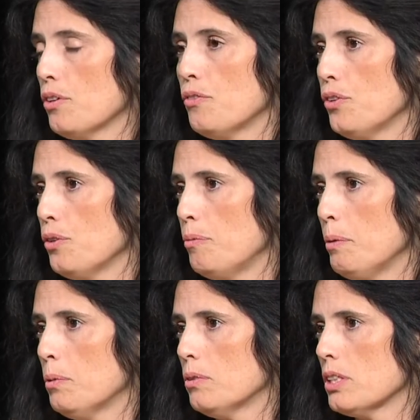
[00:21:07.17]
good food,
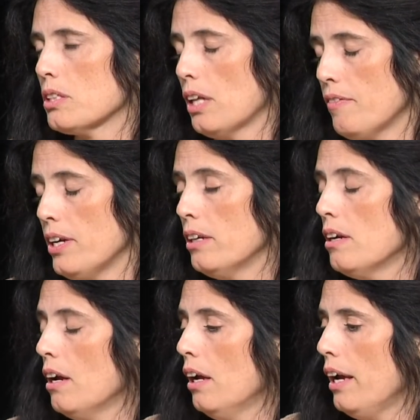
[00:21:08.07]
people just love it.
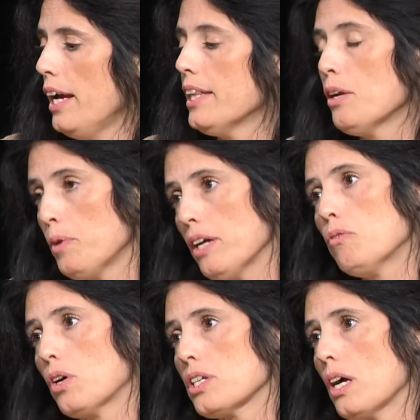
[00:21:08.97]
And then we give
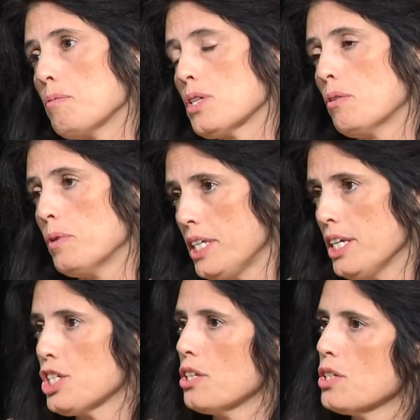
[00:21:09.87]
workshops and we
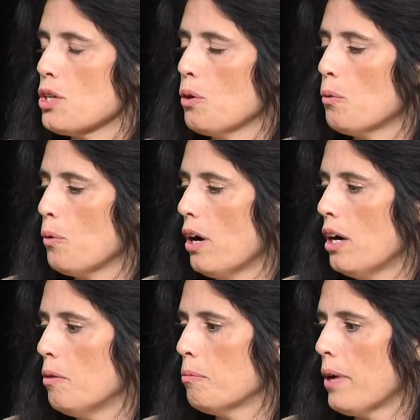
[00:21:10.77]
teach. And so
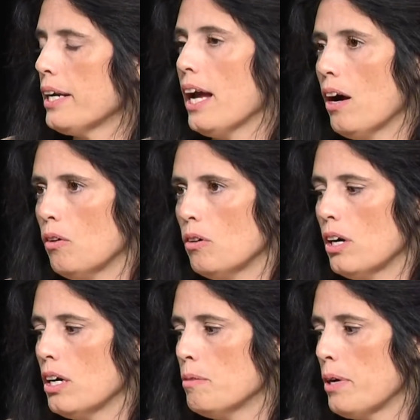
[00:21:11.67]
right now,
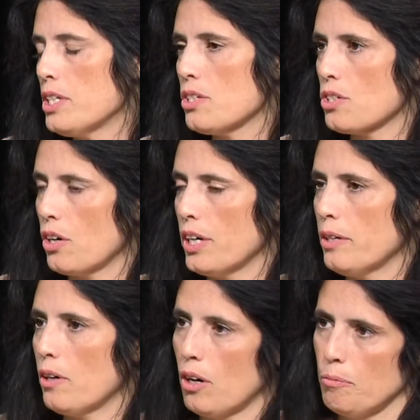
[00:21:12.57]
I just
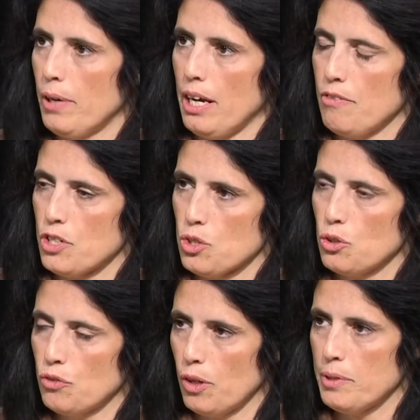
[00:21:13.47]
starting my after
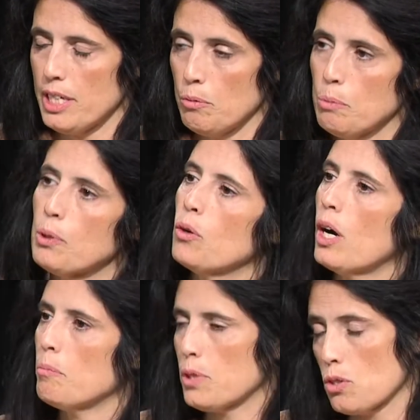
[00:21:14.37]
school farm to table
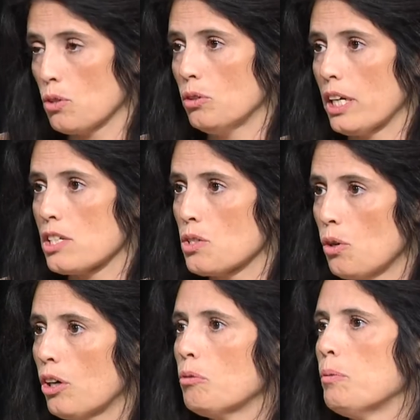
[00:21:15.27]
program with the school next
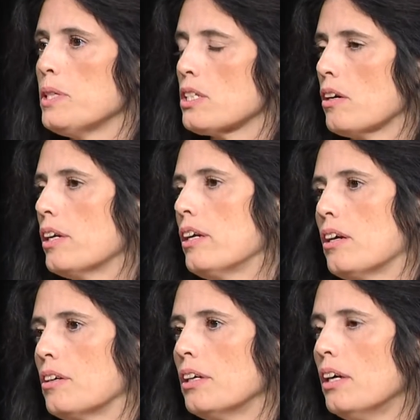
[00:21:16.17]
door. We'll be starting
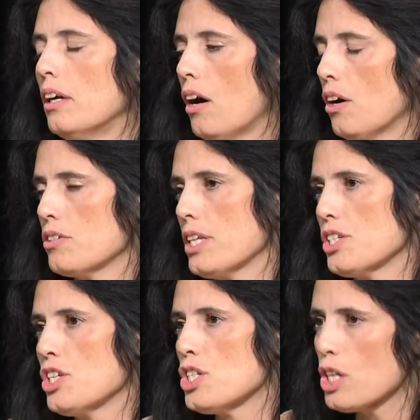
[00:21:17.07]
our
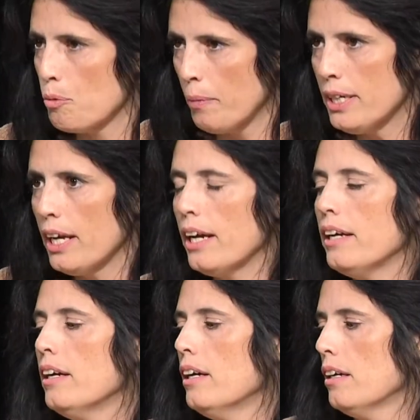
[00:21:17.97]
sessions on
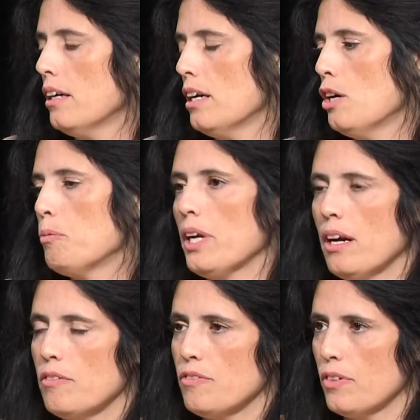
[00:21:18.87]
Monday. We
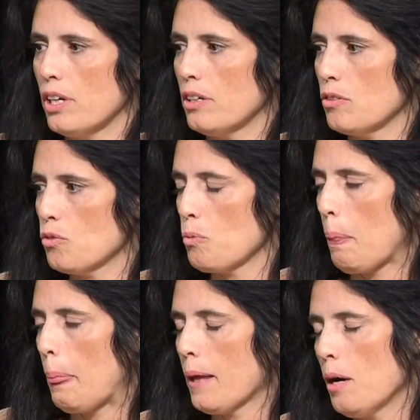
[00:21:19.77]
have a
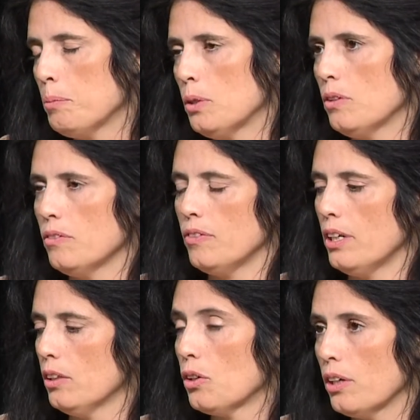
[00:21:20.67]
couple of
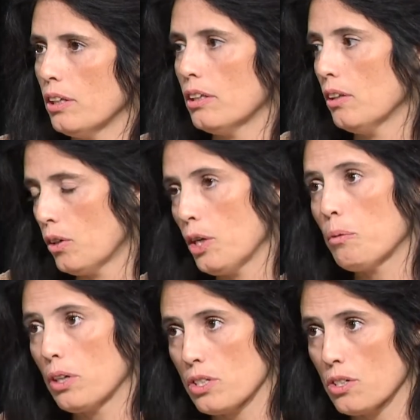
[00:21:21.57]
the Learning
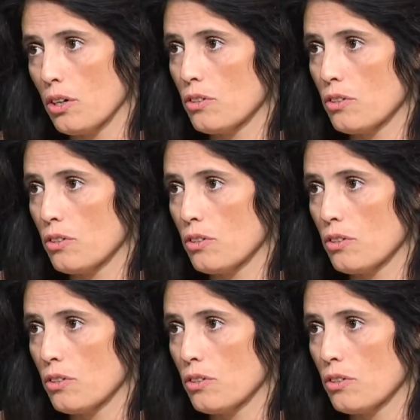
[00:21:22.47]
Works charter